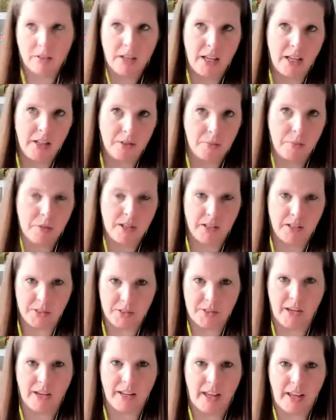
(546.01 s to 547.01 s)
it
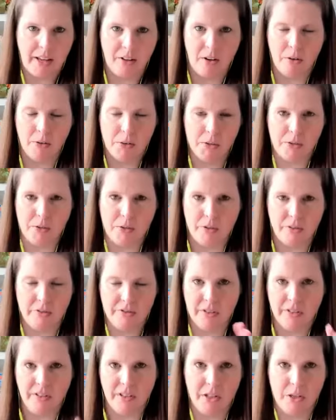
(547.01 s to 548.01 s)
because again, also the
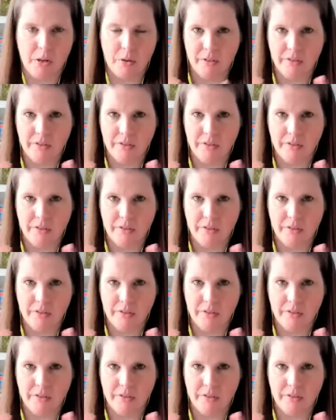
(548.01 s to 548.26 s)
frill, you know,